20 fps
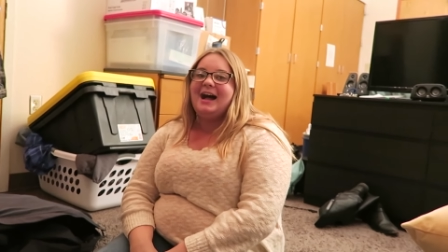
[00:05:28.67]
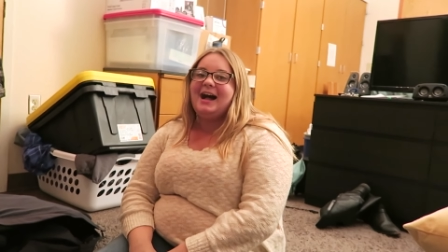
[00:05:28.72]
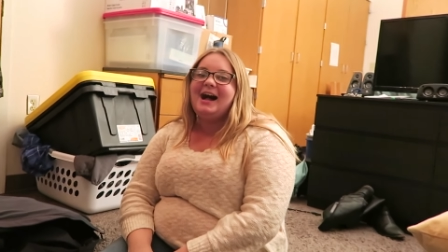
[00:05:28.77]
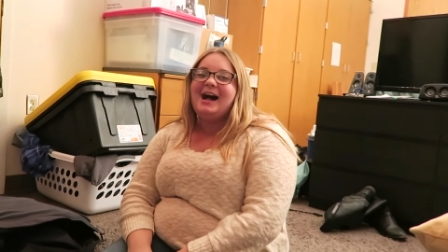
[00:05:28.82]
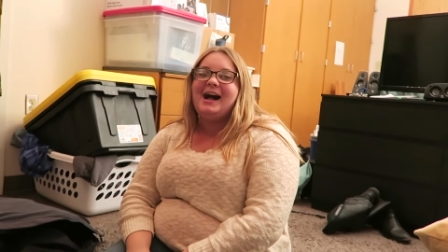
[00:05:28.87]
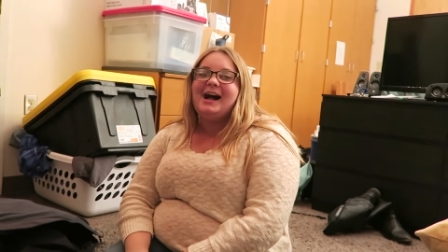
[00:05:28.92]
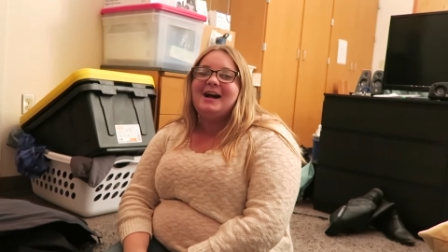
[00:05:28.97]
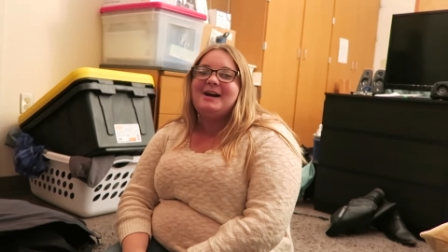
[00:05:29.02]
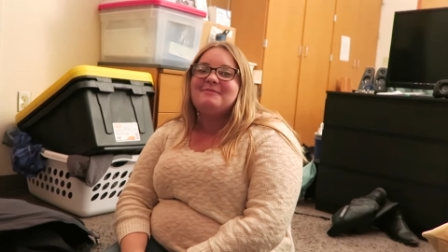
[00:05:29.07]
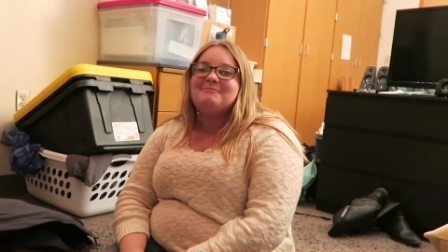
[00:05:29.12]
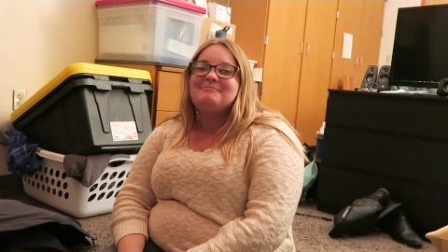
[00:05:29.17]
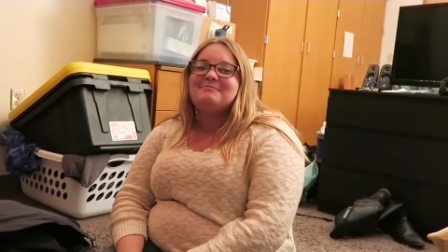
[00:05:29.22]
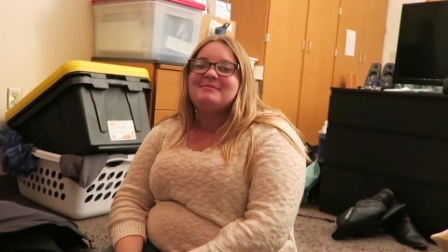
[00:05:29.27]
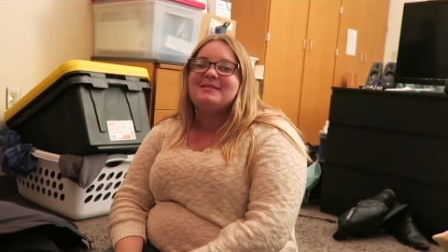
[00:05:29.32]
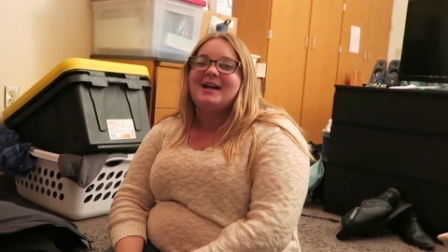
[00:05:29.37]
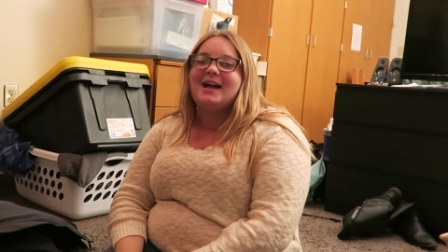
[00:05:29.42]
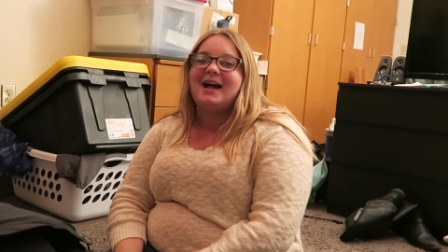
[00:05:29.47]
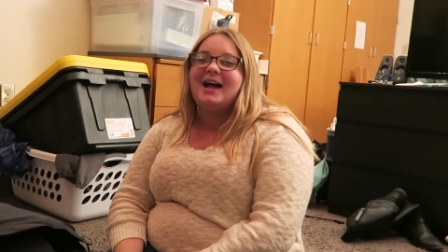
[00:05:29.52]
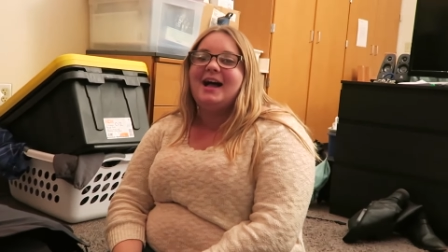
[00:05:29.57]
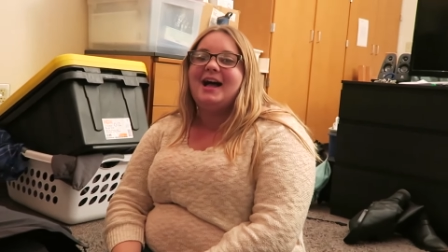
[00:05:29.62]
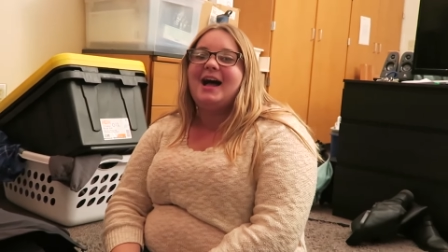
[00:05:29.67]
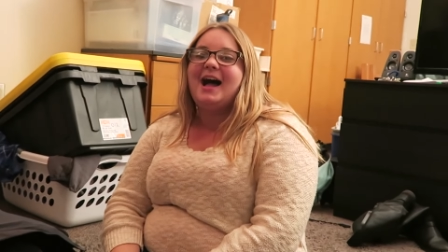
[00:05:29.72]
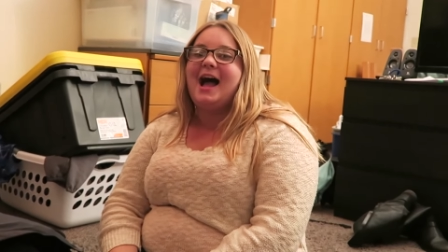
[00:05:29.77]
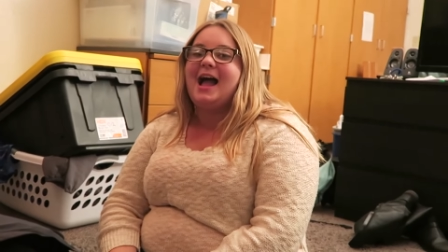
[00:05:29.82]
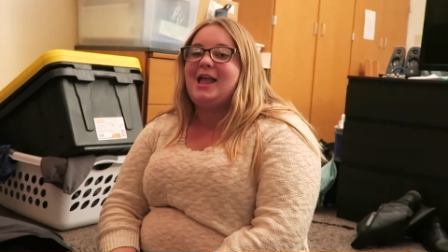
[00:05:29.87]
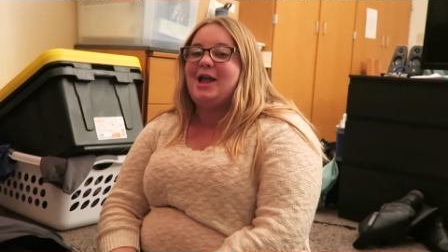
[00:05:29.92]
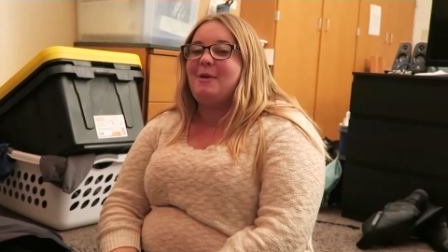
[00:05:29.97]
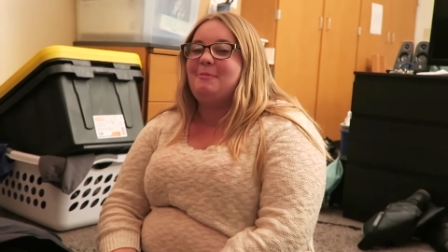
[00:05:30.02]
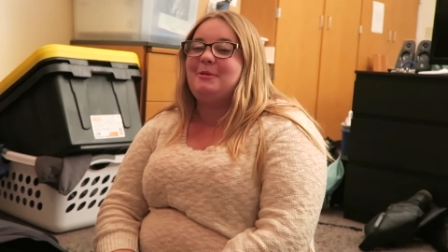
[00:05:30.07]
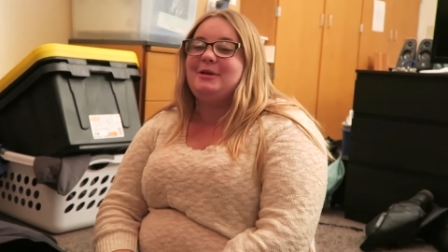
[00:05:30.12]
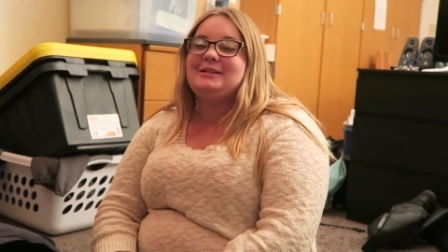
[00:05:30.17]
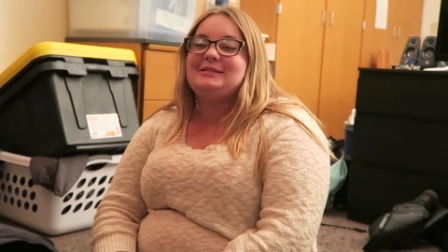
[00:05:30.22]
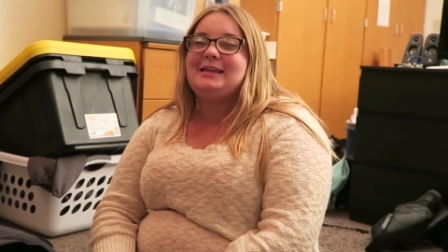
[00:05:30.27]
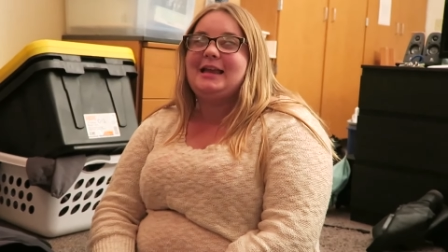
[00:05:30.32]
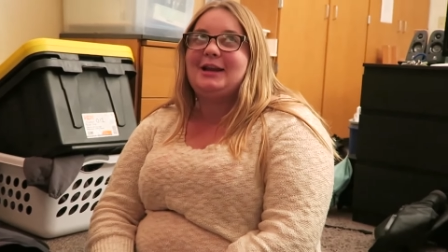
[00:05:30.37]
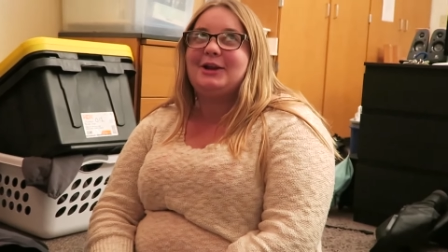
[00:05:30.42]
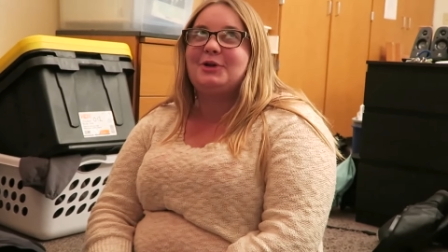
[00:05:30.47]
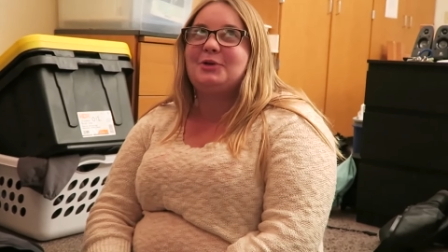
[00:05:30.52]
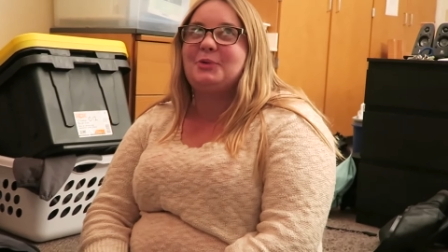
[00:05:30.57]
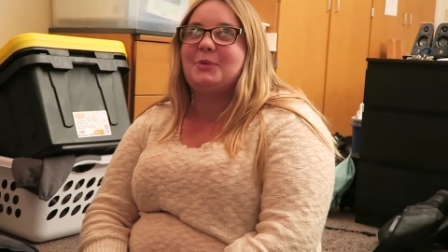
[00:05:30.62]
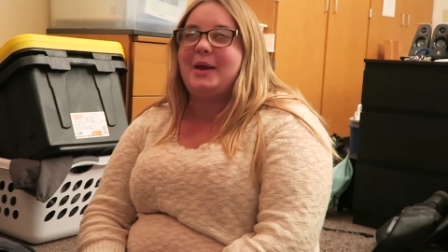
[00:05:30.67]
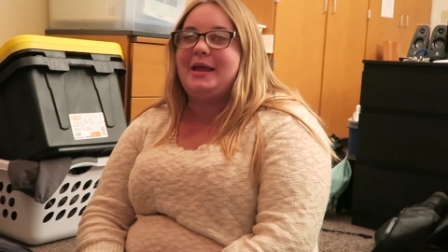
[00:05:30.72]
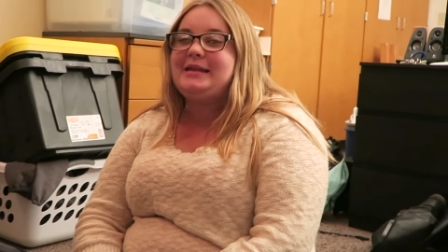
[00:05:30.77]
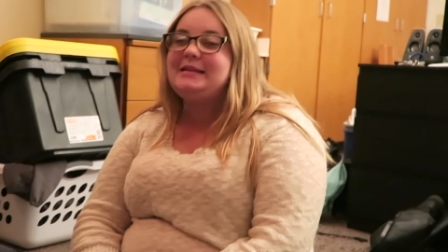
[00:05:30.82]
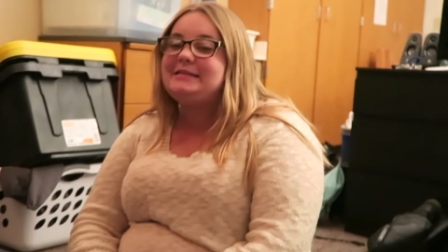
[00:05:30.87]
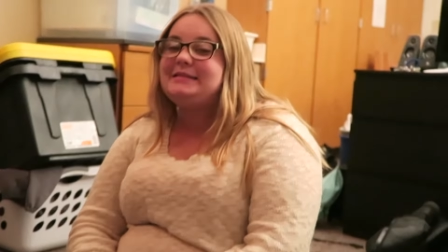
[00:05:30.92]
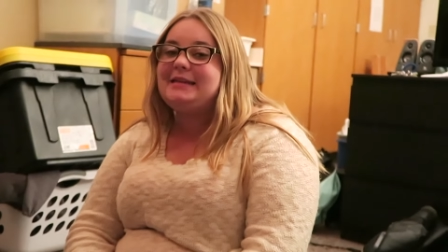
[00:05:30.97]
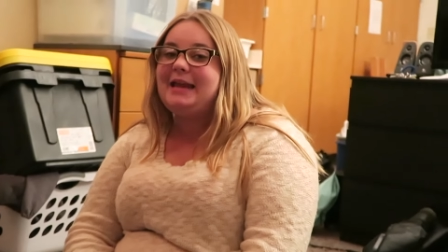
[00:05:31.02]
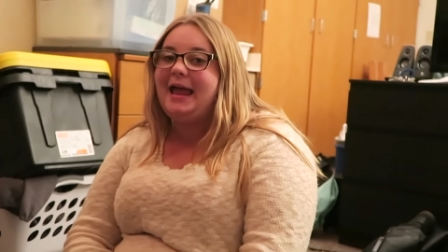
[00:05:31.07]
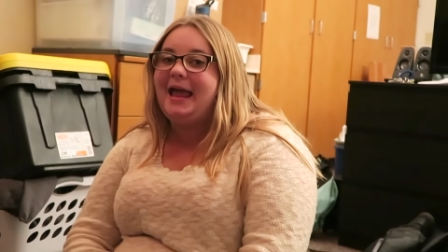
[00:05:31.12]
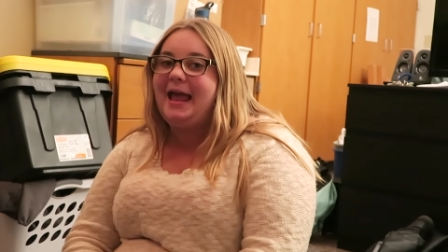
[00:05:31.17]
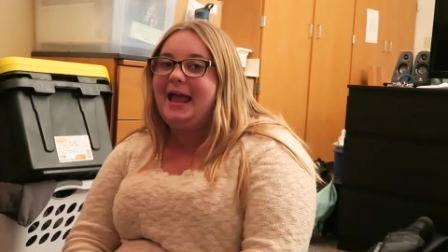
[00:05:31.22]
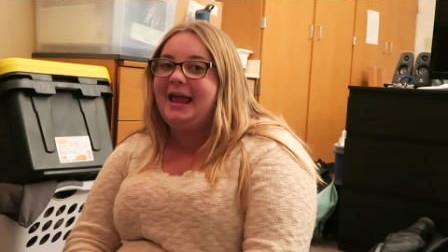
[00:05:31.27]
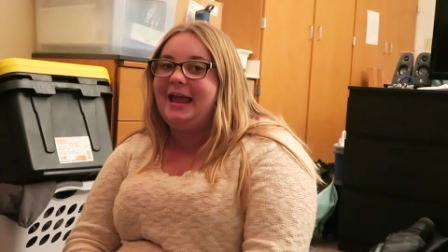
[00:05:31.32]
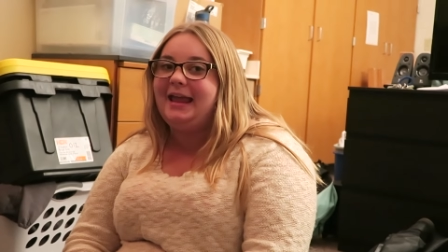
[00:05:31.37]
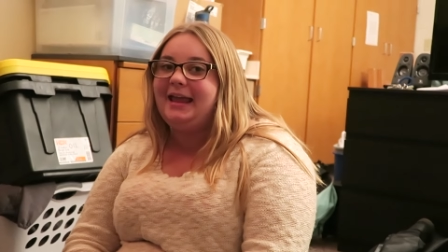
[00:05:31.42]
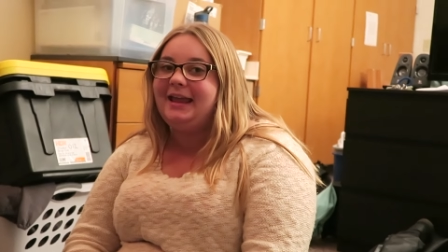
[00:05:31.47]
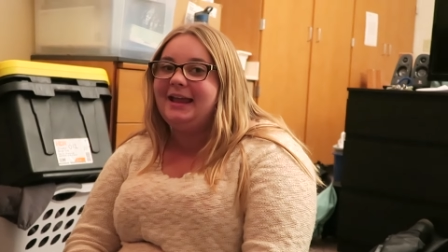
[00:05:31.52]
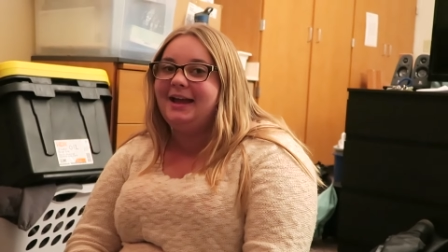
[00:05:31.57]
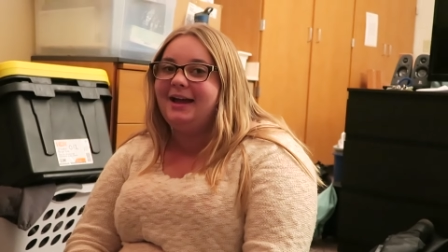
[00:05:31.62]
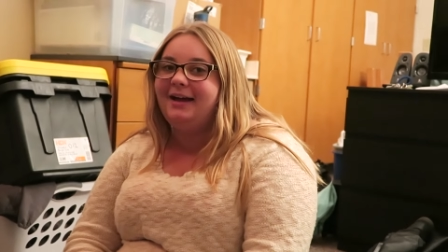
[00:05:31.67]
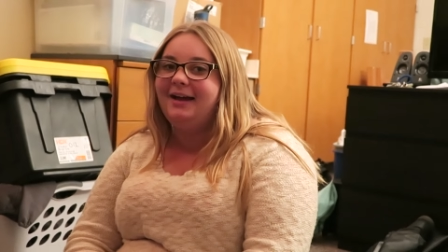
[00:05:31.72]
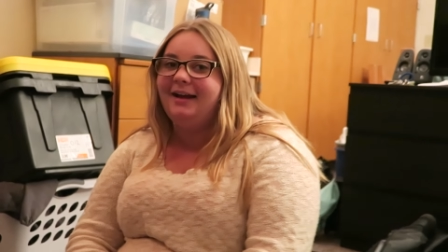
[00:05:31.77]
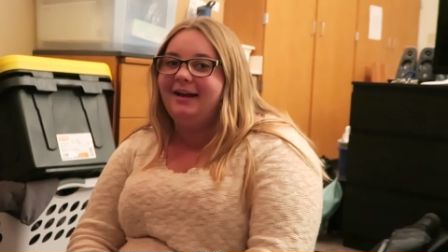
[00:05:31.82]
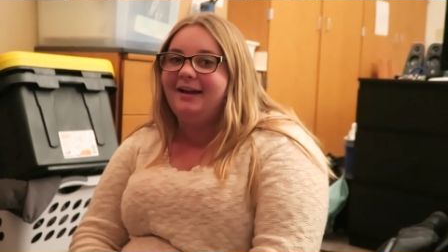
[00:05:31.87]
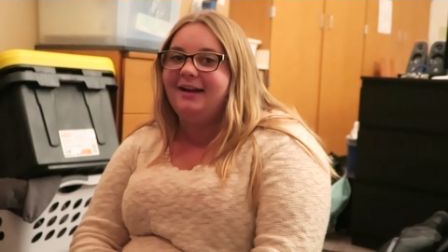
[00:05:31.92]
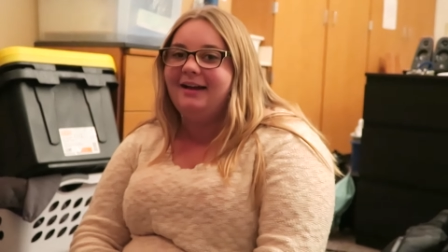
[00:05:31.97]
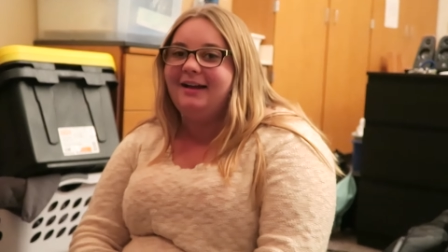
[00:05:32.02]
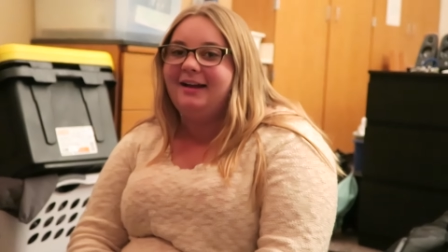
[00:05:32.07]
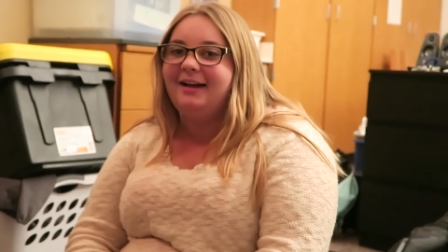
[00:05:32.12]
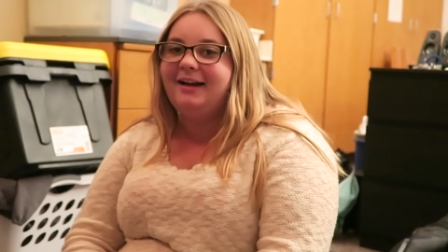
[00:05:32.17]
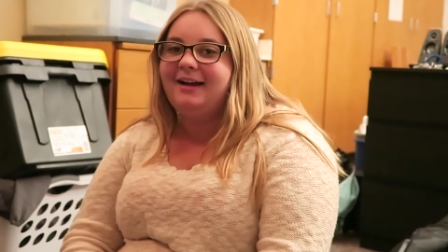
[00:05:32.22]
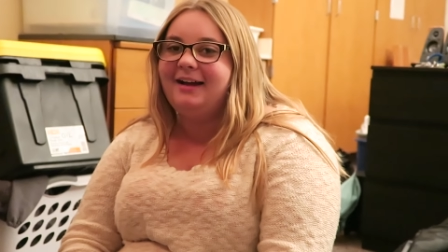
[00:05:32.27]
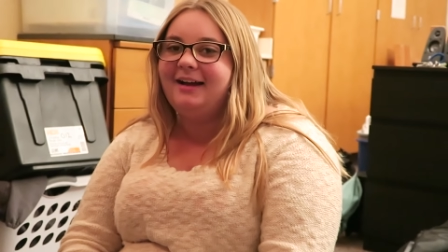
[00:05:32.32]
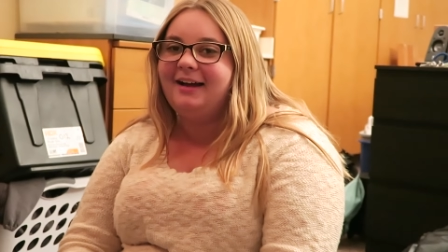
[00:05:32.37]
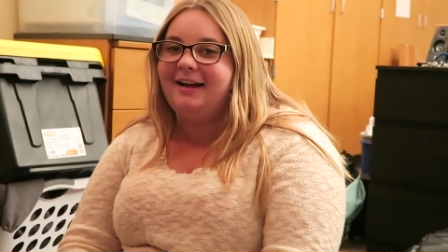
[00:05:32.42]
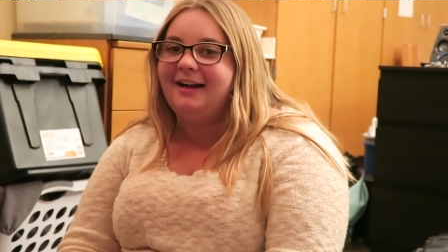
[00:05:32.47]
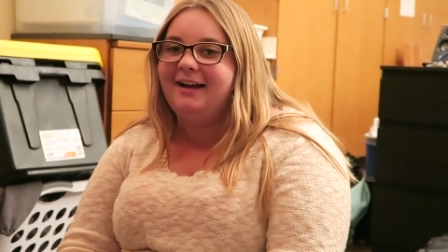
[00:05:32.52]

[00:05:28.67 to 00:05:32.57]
Um, I hope you guys had a great day. Yep.